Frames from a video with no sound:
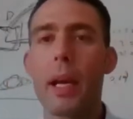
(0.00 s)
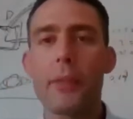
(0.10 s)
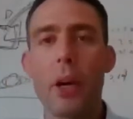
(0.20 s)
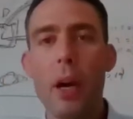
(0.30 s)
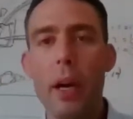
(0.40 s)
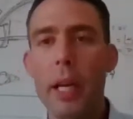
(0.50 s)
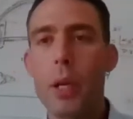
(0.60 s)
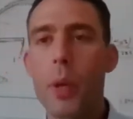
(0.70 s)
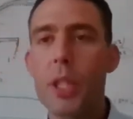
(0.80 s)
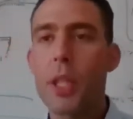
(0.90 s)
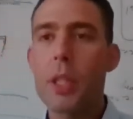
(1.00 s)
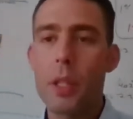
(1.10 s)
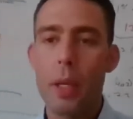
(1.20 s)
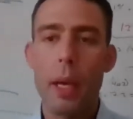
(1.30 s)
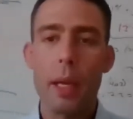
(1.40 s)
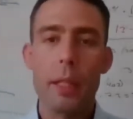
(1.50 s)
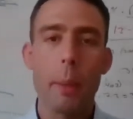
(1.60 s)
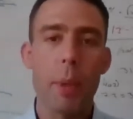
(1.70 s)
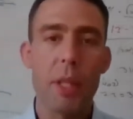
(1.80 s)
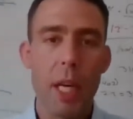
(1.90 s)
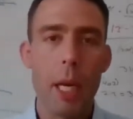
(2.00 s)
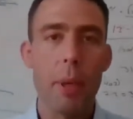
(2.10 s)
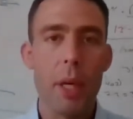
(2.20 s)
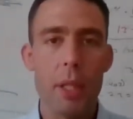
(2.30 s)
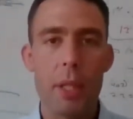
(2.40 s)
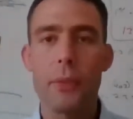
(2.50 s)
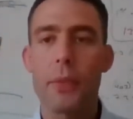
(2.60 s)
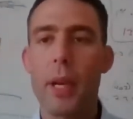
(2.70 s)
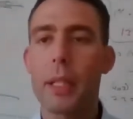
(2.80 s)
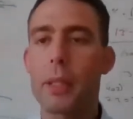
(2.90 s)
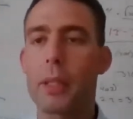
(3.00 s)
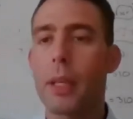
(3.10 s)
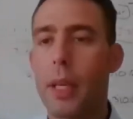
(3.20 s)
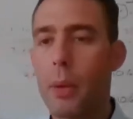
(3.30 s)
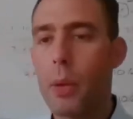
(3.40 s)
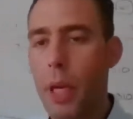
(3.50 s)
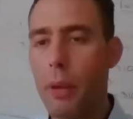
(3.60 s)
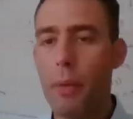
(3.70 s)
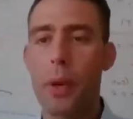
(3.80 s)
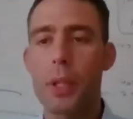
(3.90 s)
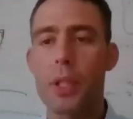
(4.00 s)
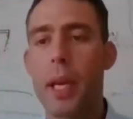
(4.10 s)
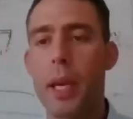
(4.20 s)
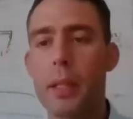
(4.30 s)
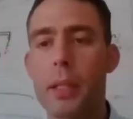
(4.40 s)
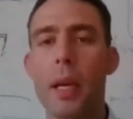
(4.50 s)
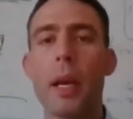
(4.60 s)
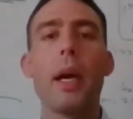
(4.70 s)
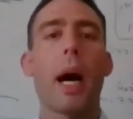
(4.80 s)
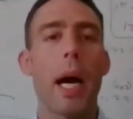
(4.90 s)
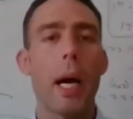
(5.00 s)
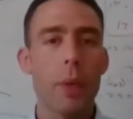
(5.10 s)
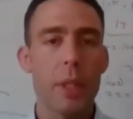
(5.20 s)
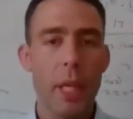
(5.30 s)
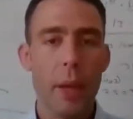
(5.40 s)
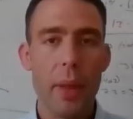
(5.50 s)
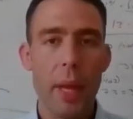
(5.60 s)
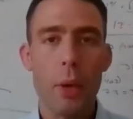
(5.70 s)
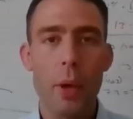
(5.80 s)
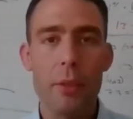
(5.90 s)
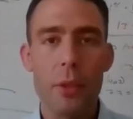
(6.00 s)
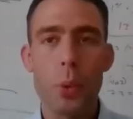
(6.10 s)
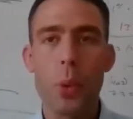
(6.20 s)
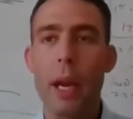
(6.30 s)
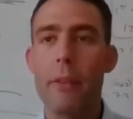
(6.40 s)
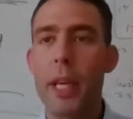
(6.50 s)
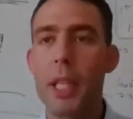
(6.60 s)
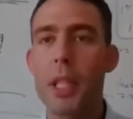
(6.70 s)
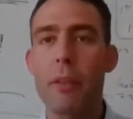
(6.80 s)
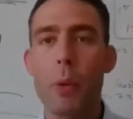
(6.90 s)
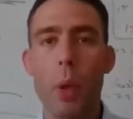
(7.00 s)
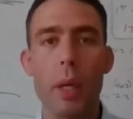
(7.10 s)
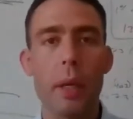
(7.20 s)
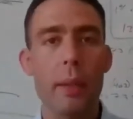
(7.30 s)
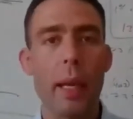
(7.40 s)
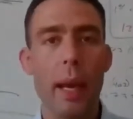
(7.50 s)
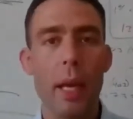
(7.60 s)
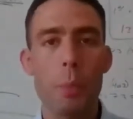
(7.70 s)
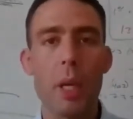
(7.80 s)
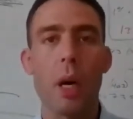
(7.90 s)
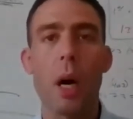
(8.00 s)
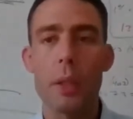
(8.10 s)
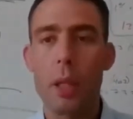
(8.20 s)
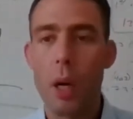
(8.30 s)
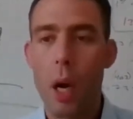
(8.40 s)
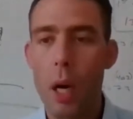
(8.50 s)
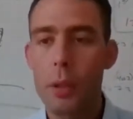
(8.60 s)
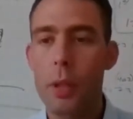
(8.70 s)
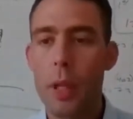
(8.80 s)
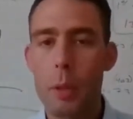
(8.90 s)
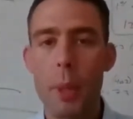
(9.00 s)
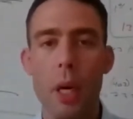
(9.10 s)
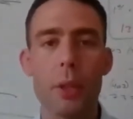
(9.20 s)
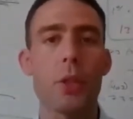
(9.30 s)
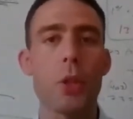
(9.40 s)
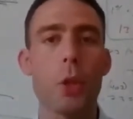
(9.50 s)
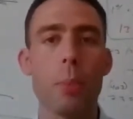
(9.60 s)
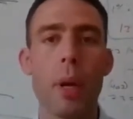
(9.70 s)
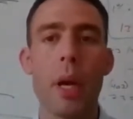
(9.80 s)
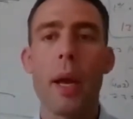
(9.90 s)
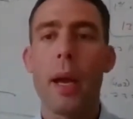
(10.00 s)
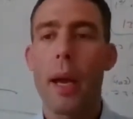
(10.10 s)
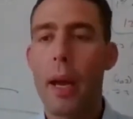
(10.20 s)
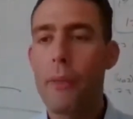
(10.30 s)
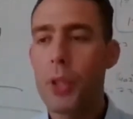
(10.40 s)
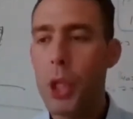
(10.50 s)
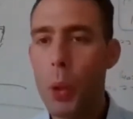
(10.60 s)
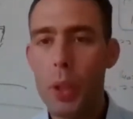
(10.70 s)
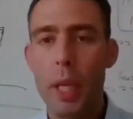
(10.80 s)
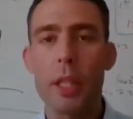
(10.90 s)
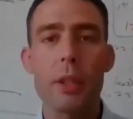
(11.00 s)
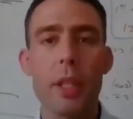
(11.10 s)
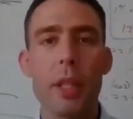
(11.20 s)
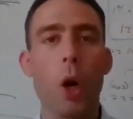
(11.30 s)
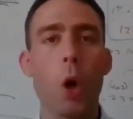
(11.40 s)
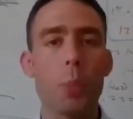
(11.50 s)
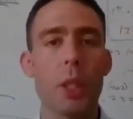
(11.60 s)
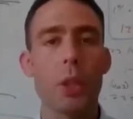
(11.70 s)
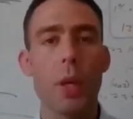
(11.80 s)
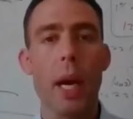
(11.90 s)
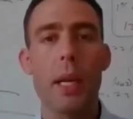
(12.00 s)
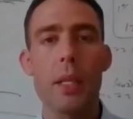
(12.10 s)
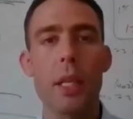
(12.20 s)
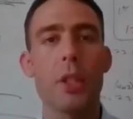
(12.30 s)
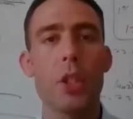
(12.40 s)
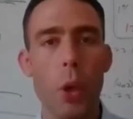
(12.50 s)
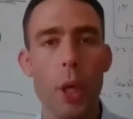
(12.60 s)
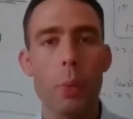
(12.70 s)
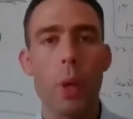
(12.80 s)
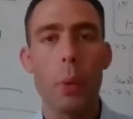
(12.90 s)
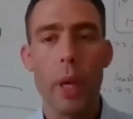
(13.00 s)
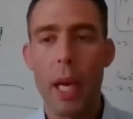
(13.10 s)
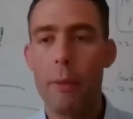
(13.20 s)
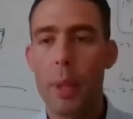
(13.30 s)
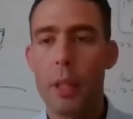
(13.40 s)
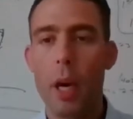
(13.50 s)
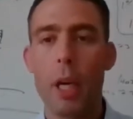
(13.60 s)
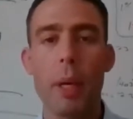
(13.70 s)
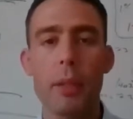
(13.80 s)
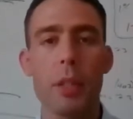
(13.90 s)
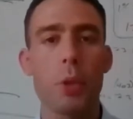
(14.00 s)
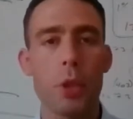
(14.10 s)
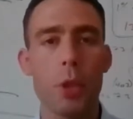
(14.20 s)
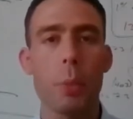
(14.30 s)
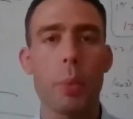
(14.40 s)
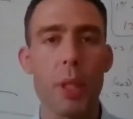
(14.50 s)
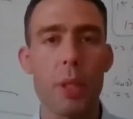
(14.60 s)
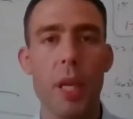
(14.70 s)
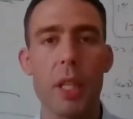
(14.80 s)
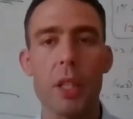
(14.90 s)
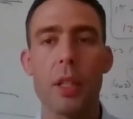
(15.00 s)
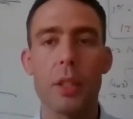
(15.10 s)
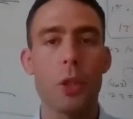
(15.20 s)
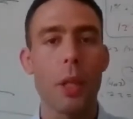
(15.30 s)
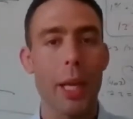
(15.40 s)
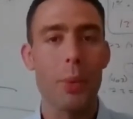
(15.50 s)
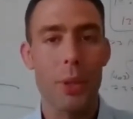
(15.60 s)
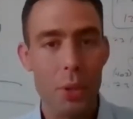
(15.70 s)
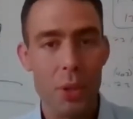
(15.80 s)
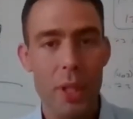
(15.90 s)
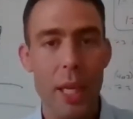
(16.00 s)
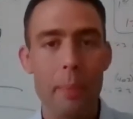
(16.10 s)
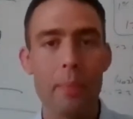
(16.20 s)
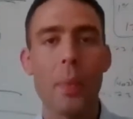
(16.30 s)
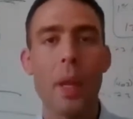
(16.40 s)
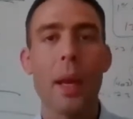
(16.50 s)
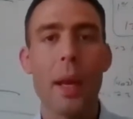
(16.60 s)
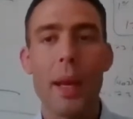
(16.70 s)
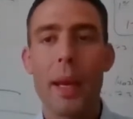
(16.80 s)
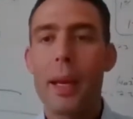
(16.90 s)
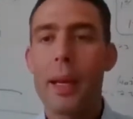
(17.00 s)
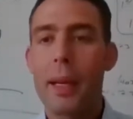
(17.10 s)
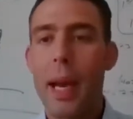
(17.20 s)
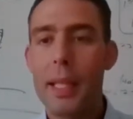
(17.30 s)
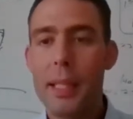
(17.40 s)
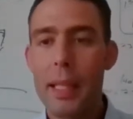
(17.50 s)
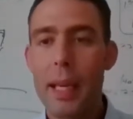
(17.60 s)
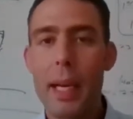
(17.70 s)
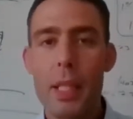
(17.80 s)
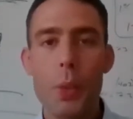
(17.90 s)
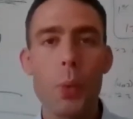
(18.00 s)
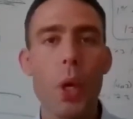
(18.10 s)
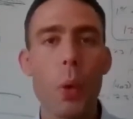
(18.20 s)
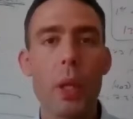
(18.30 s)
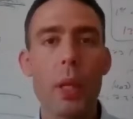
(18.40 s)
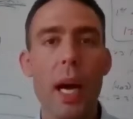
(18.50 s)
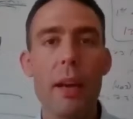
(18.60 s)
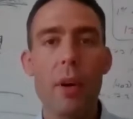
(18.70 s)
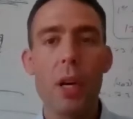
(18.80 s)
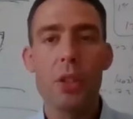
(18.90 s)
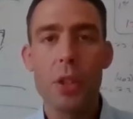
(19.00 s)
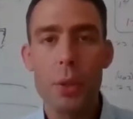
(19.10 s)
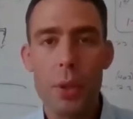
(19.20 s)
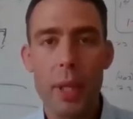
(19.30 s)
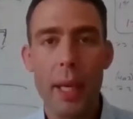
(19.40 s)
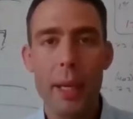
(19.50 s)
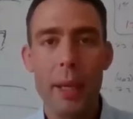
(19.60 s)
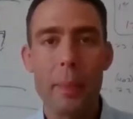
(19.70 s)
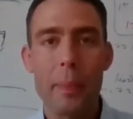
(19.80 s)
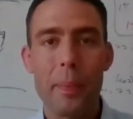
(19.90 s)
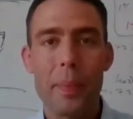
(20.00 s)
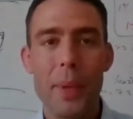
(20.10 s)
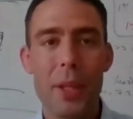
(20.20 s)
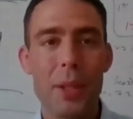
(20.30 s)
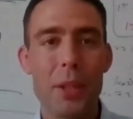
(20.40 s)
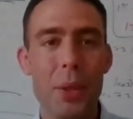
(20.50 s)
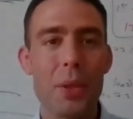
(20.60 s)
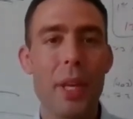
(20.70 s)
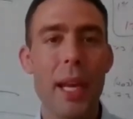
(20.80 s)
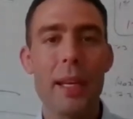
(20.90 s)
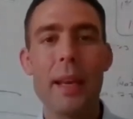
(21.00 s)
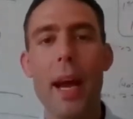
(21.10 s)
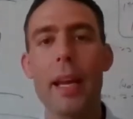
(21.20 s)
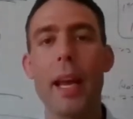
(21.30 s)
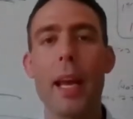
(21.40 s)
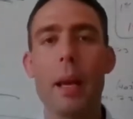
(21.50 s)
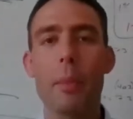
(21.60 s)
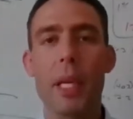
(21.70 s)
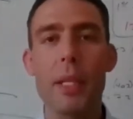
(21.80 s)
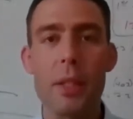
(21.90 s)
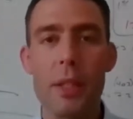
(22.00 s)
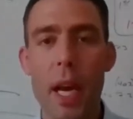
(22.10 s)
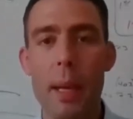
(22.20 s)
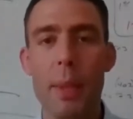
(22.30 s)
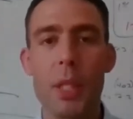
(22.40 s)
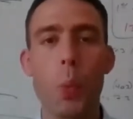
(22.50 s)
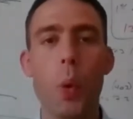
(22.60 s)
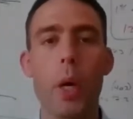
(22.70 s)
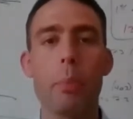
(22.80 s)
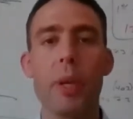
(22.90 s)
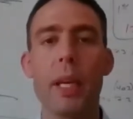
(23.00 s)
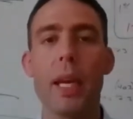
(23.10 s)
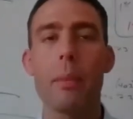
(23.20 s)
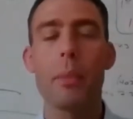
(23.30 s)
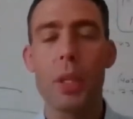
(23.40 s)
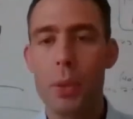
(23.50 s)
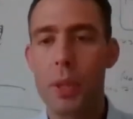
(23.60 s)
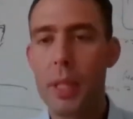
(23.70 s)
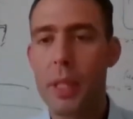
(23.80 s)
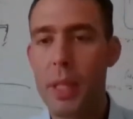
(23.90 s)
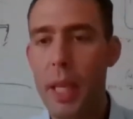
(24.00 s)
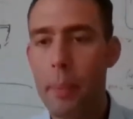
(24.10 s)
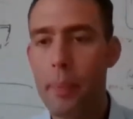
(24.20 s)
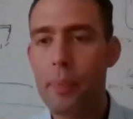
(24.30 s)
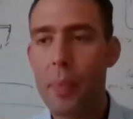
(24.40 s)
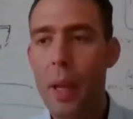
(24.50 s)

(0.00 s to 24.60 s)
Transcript: If there are any questions, type them in the chat box. If not, we're going to give it 30 seconds. I want to say thank you to each and every one that has been on the call, that has been on the Zoom, for showing the interest. I hope that you guys enjoyed what we have been talking about, that you enjoyed the presentation, that you like what you see. As said, guys, we're going live on Tuesday, 9 a.m. Eastern Time. That's 1 p.m. UTC.